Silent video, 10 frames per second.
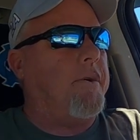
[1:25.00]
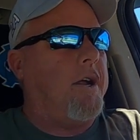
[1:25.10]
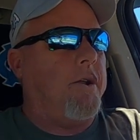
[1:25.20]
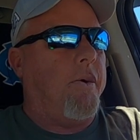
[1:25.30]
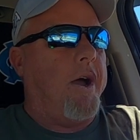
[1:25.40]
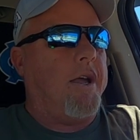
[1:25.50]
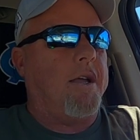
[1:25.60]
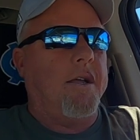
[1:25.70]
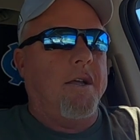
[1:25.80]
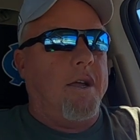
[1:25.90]
anyway,
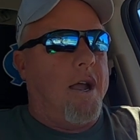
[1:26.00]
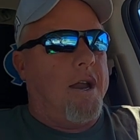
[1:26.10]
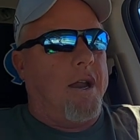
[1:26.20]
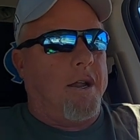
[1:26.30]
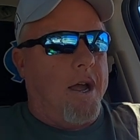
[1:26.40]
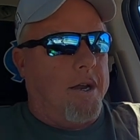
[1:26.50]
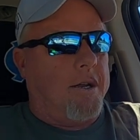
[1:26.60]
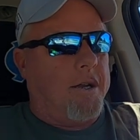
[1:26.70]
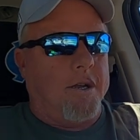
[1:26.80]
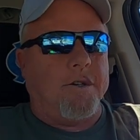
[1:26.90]
and then you got
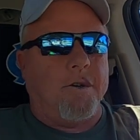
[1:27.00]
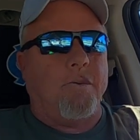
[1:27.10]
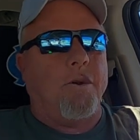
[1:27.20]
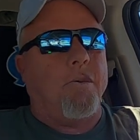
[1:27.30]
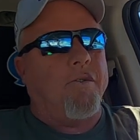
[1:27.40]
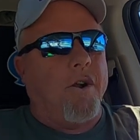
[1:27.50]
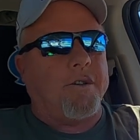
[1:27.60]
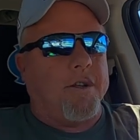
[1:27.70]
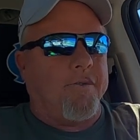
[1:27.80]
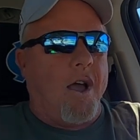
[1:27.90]
the issue with the
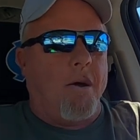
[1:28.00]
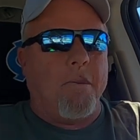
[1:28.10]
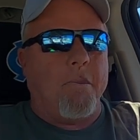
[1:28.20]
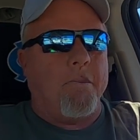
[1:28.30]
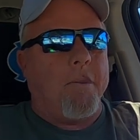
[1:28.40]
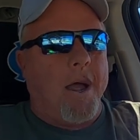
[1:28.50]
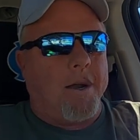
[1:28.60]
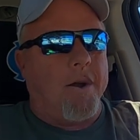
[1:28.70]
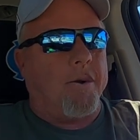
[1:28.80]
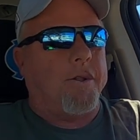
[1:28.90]
reversing valve, been
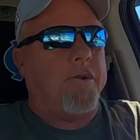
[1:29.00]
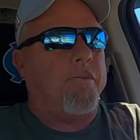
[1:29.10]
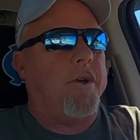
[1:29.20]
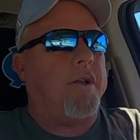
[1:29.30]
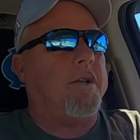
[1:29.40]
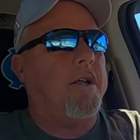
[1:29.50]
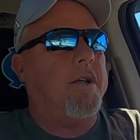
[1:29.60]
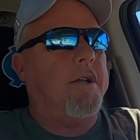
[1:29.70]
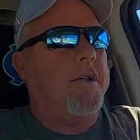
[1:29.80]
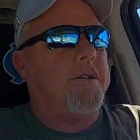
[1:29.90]
banged on a little bit.
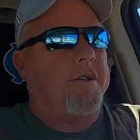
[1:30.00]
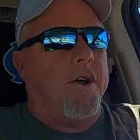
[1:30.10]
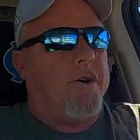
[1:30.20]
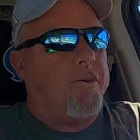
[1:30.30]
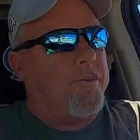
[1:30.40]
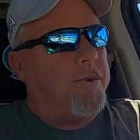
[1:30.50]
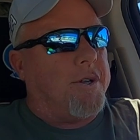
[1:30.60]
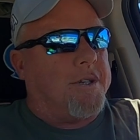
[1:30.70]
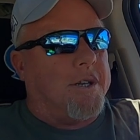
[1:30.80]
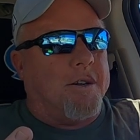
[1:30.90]
So
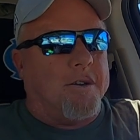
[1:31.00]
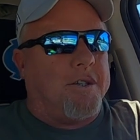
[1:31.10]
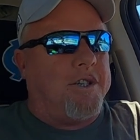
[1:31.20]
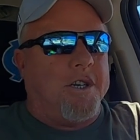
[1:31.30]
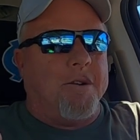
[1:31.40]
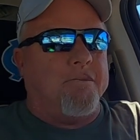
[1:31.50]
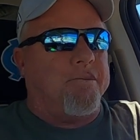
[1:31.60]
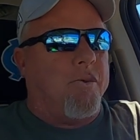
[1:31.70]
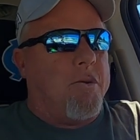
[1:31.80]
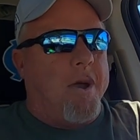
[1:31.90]
is it the cheap
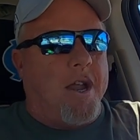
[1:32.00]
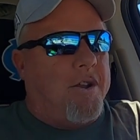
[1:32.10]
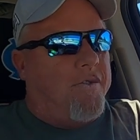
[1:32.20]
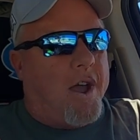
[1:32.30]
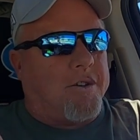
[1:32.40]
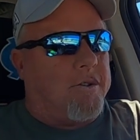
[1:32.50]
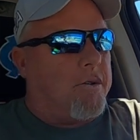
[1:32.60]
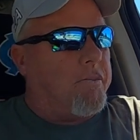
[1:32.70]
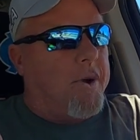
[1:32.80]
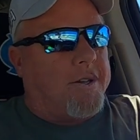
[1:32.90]
remanufactured
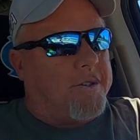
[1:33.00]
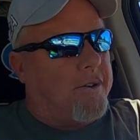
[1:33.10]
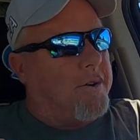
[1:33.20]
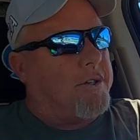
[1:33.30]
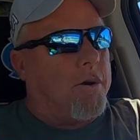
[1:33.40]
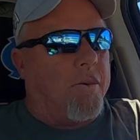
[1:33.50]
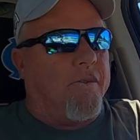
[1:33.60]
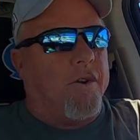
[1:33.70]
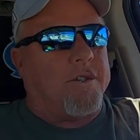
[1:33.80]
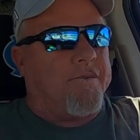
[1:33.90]
compressor? Is it a
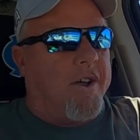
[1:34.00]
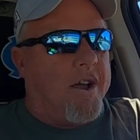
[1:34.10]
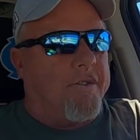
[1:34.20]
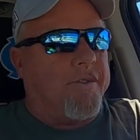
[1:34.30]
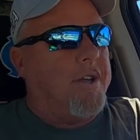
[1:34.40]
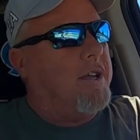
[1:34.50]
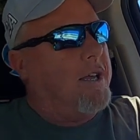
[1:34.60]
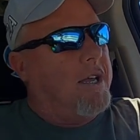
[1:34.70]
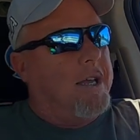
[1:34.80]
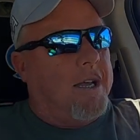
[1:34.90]
reversing valve?
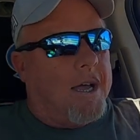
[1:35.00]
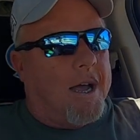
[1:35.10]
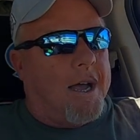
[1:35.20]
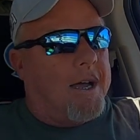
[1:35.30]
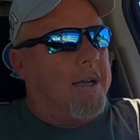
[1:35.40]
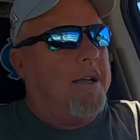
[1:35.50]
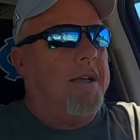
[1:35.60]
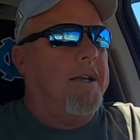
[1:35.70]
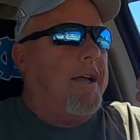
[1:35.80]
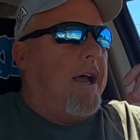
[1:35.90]
I
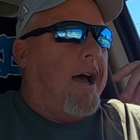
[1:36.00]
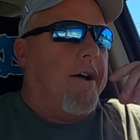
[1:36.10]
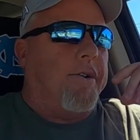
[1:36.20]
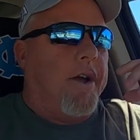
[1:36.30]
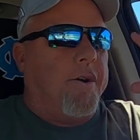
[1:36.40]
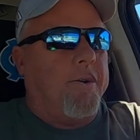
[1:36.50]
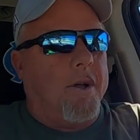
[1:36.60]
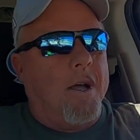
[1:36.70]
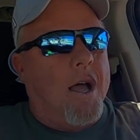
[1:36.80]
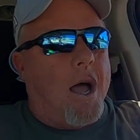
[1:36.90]
don't know.
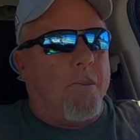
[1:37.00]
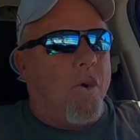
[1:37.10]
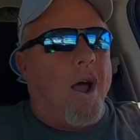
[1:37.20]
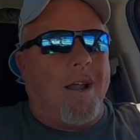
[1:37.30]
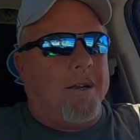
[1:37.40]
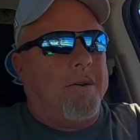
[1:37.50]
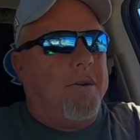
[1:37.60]
I'm right